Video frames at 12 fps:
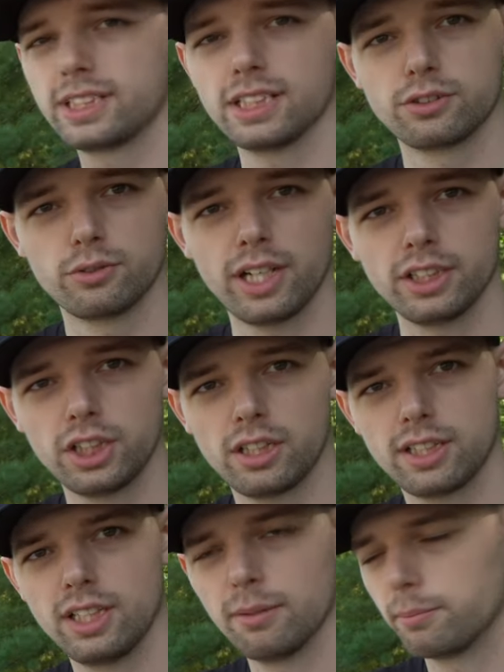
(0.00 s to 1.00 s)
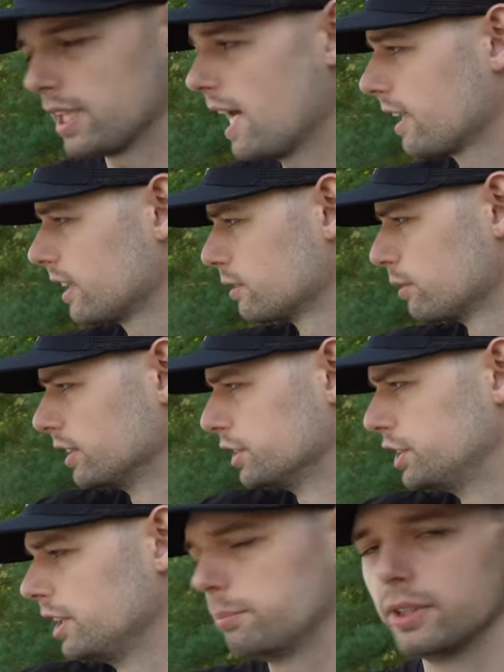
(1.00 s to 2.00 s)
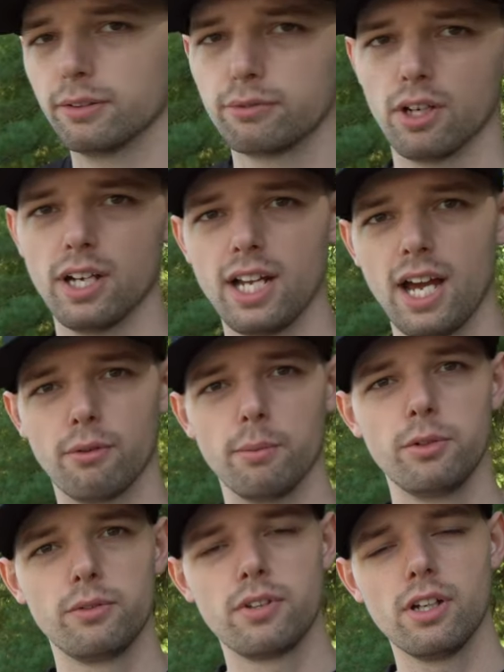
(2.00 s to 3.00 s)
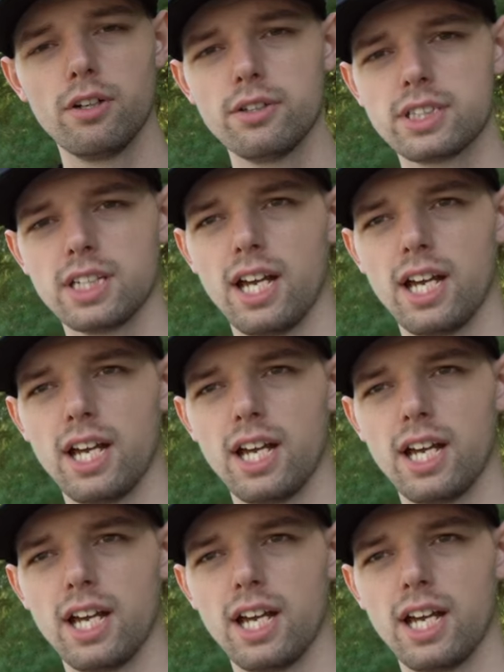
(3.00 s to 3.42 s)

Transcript: it says Grand Cherokee in black as well as Jeep in the front. I removed those.